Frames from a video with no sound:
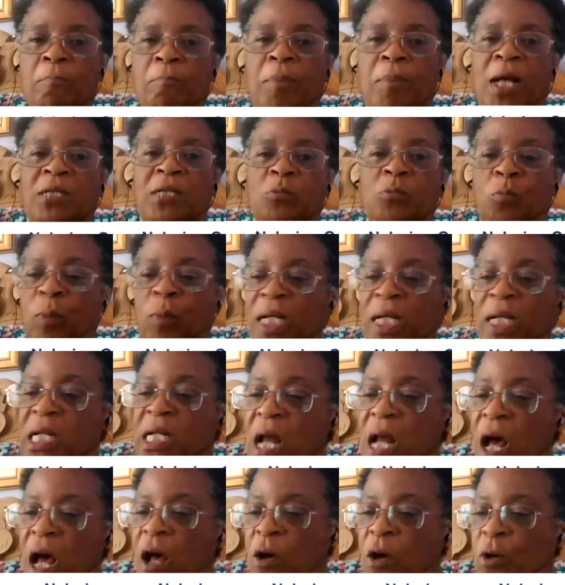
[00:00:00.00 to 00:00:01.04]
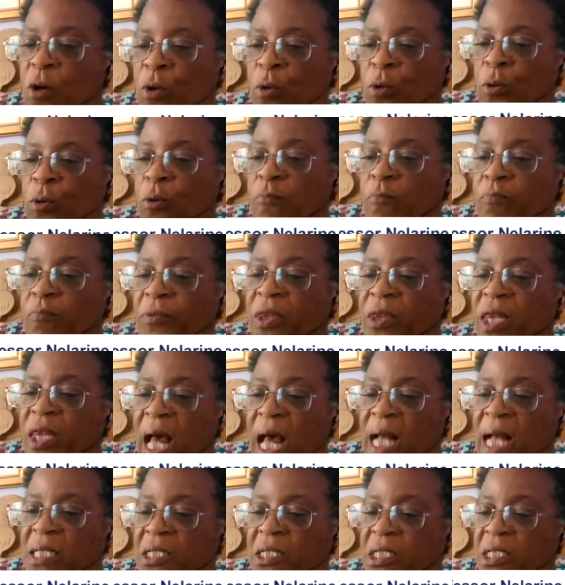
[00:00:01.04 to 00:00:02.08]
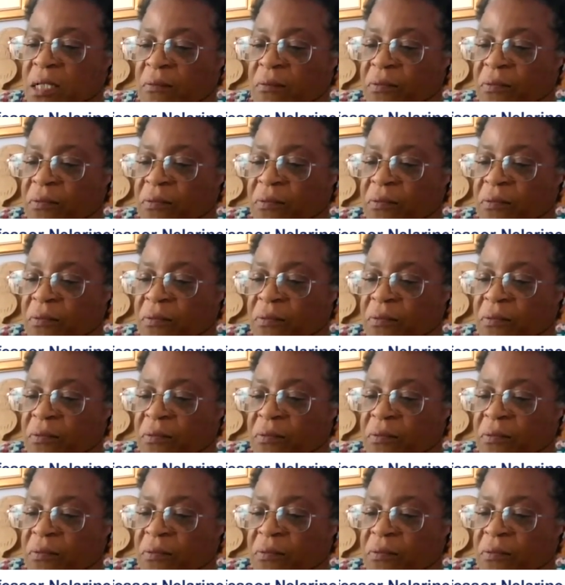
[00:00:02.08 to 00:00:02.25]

But we know that